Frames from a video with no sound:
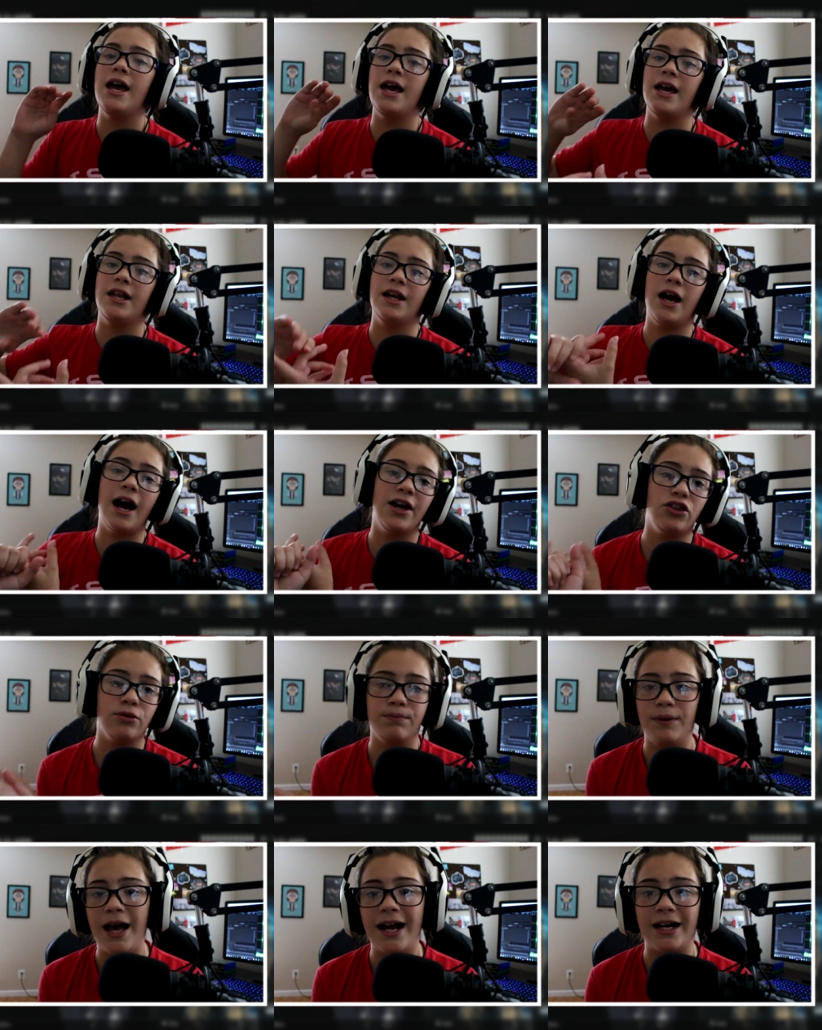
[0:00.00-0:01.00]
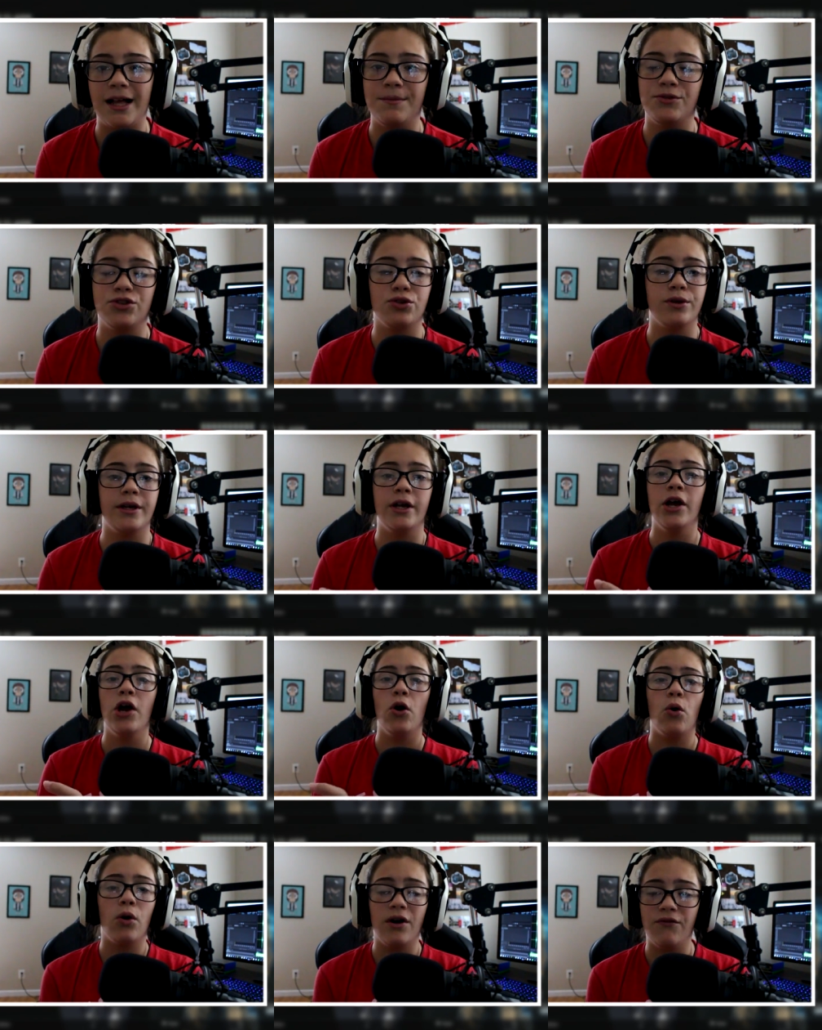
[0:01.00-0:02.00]
and either Black Ops 3
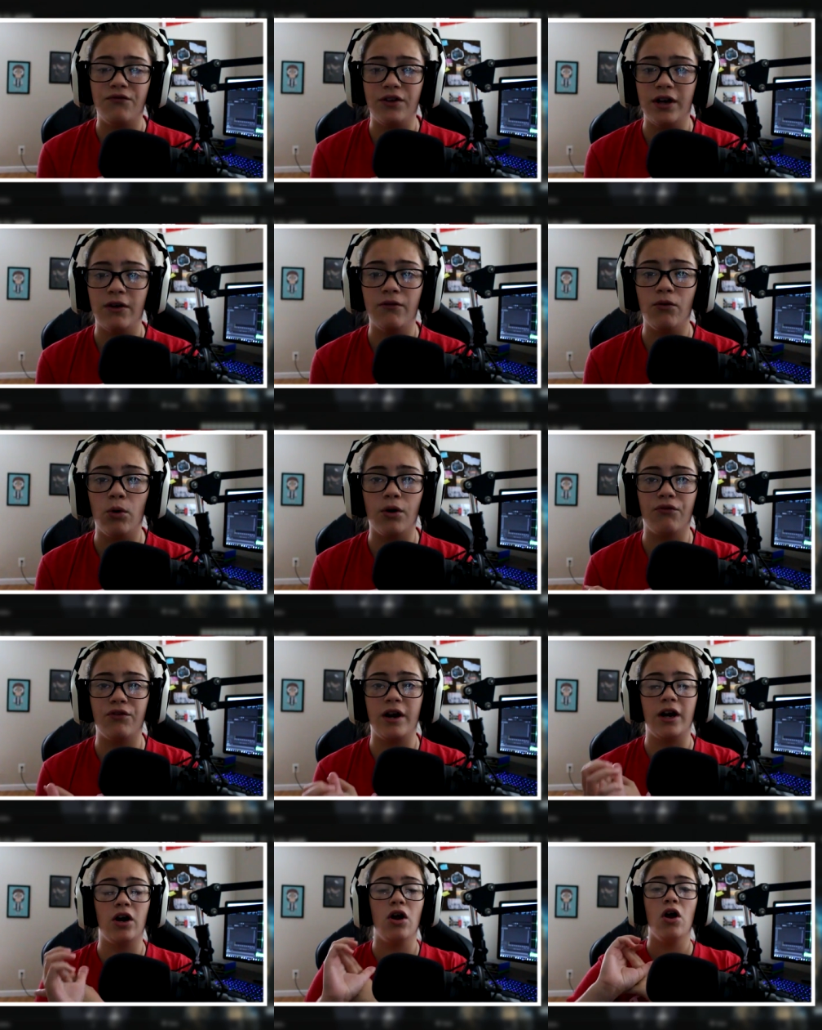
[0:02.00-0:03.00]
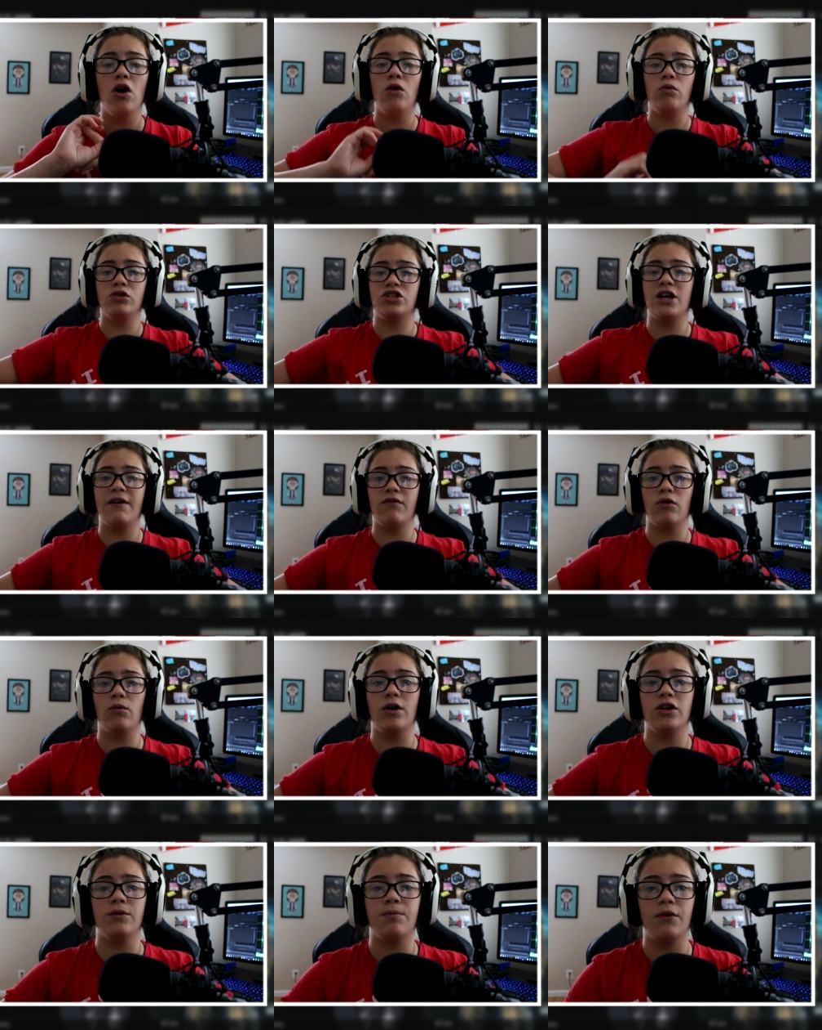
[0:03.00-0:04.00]
or Infinite Warfare, whichever
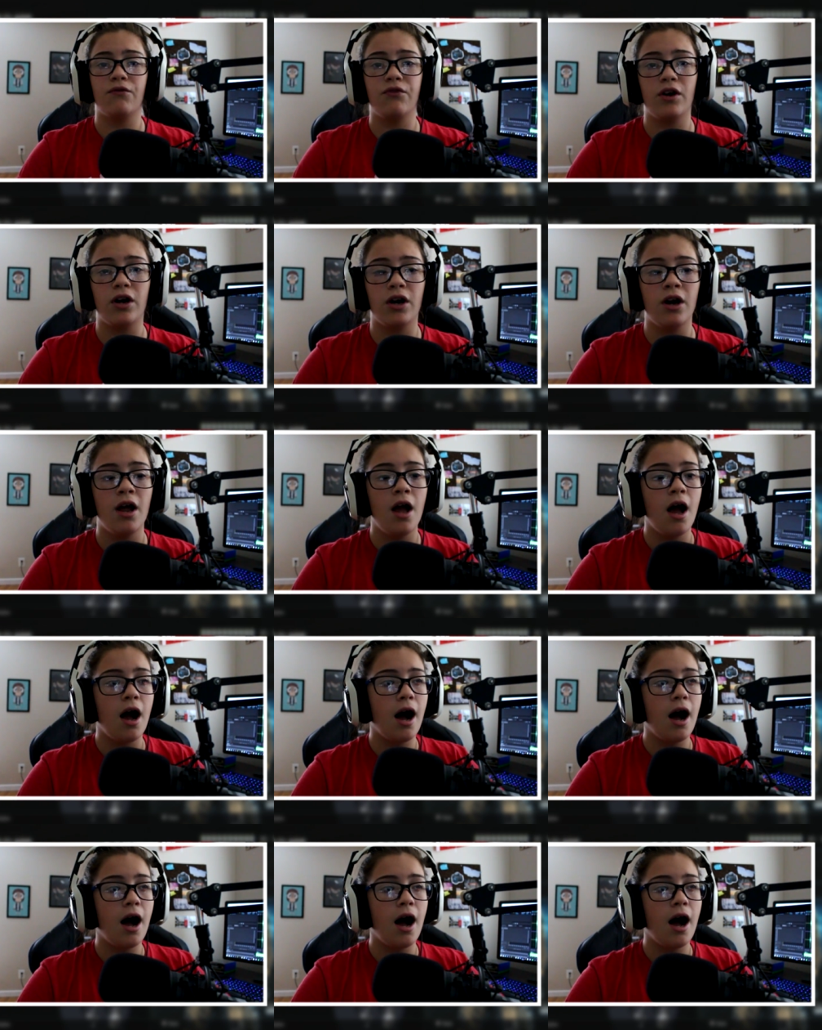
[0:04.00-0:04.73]
one you prefer.